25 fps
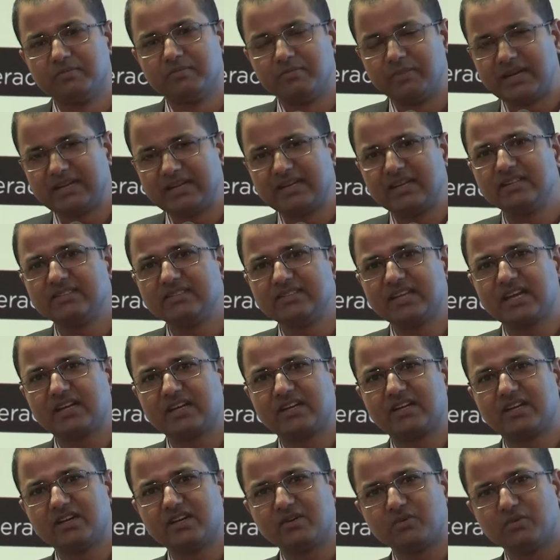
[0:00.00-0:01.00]
metal
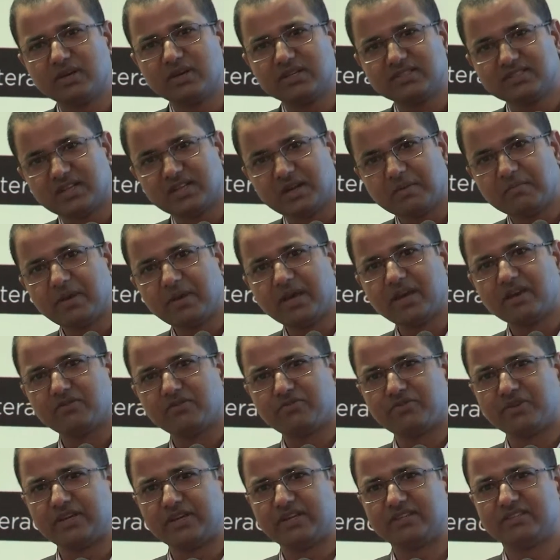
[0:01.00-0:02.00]
sector was in a bear
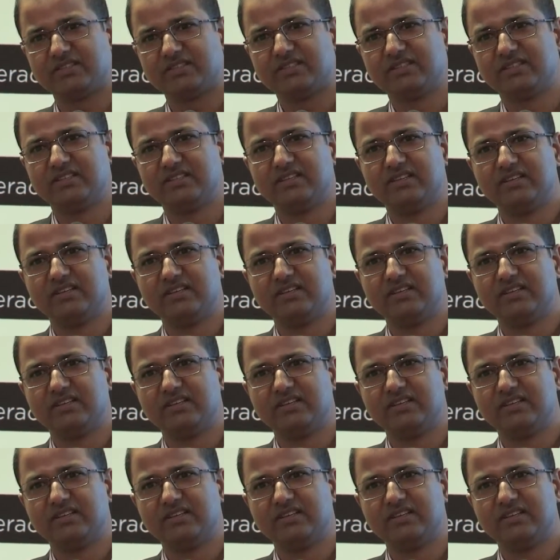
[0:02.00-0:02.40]
phase.